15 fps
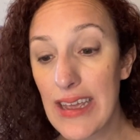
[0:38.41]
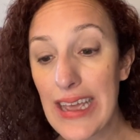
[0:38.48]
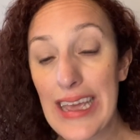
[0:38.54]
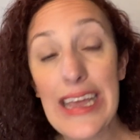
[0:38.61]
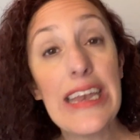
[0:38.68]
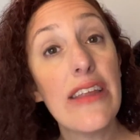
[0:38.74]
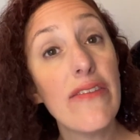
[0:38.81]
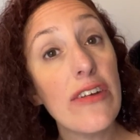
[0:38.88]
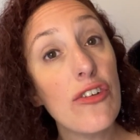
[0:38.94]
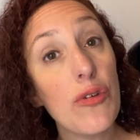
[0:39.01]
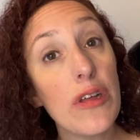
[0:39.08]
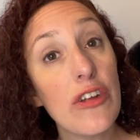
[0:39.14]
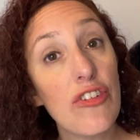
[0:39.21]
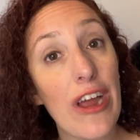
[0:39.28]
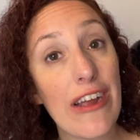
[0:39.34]
individual
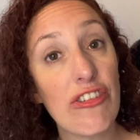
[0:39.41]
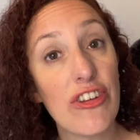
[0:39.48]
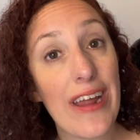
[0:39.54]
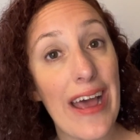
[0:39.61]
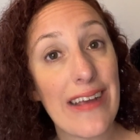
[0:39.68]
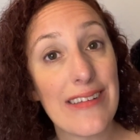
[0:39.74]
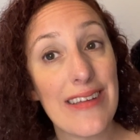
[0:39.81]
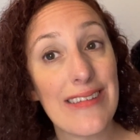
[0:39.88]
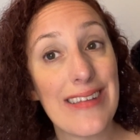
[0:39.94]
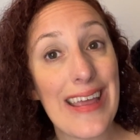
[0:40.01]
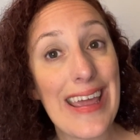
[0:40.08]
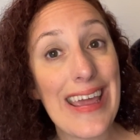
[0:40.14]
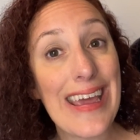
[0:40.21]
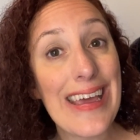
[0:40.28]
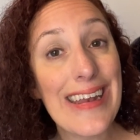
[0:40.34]
attraction access,
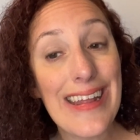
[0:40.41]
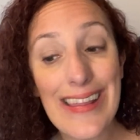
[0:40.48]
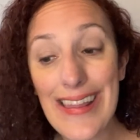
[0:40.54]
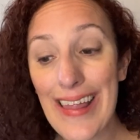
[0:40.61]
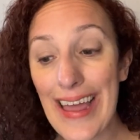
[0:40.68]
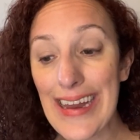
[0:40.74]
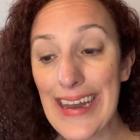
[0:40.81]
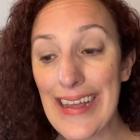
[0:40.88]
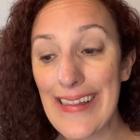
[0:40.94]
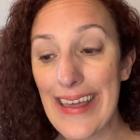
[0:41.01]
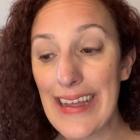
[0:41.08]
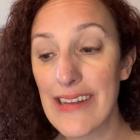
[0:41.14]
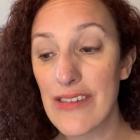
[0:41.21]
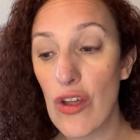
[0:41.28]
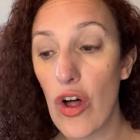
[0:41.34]
and the lightning lanes,